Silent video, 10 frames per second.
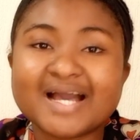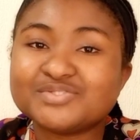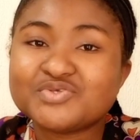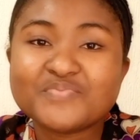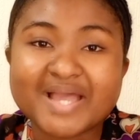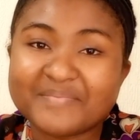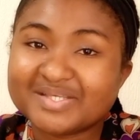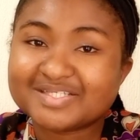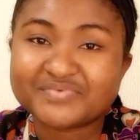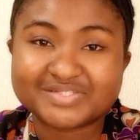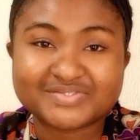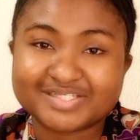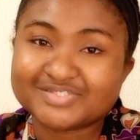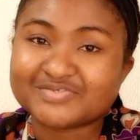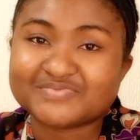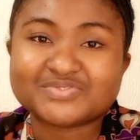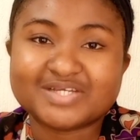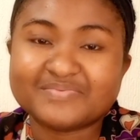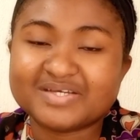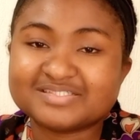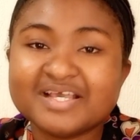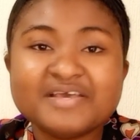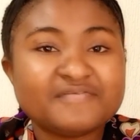And to you, my amazing returning subscribers,